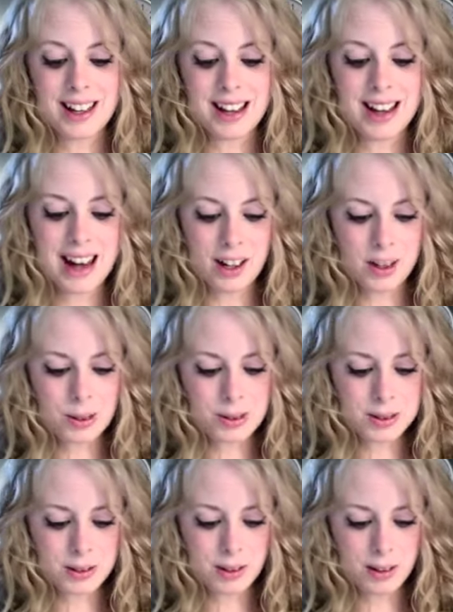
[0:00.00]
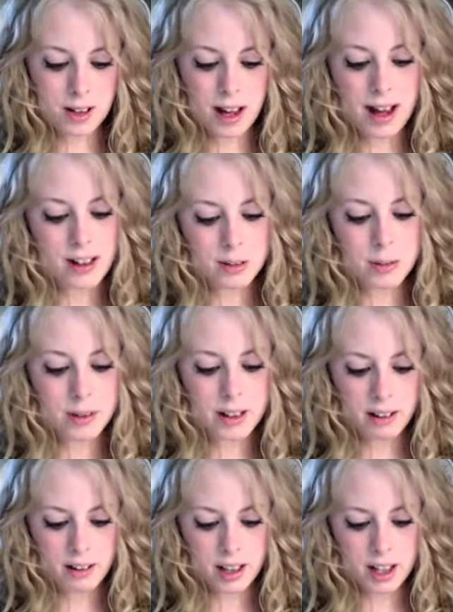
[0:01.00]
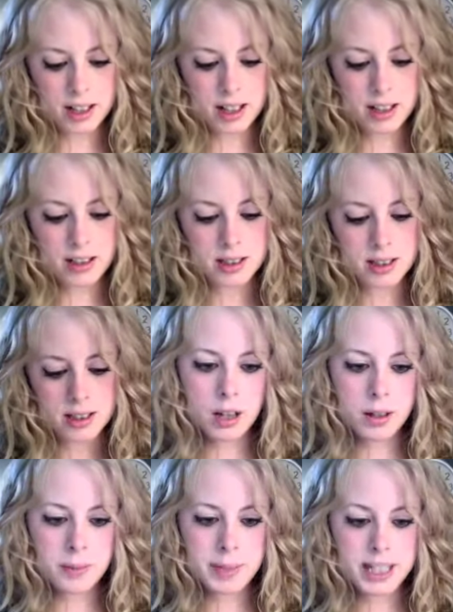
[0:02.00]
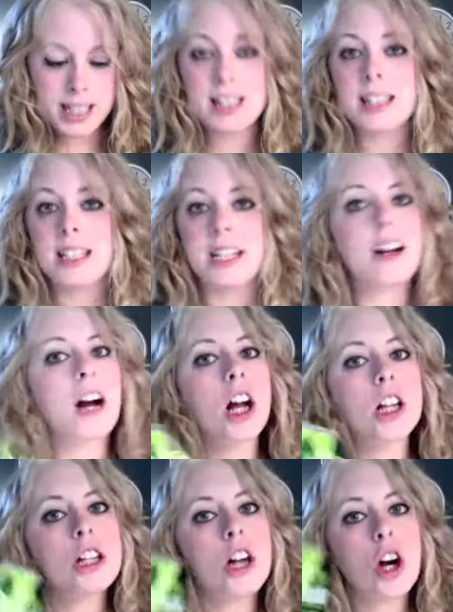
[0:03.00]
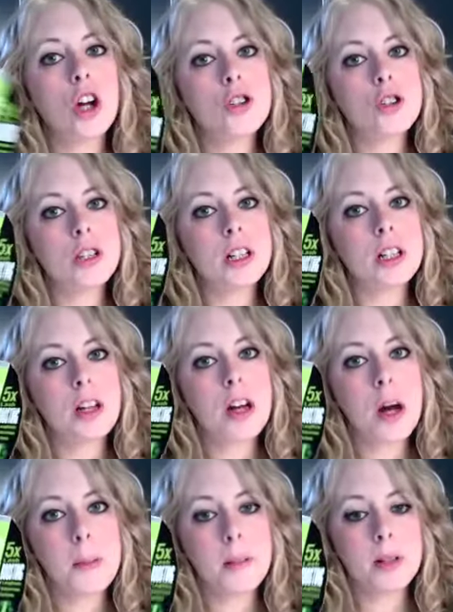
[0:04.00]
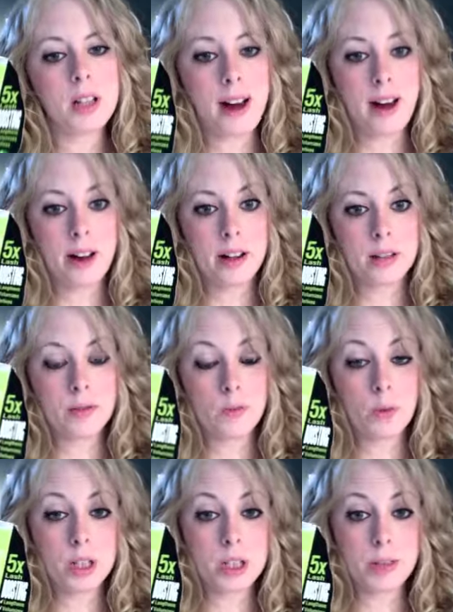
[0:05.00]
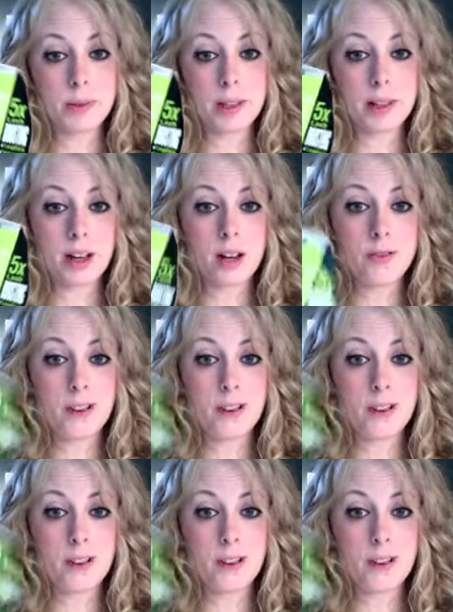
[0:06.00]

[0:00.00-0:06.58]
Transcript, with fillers: Ecocert. I don't know what the hell that is. Um, it is in color ultra black, which we love,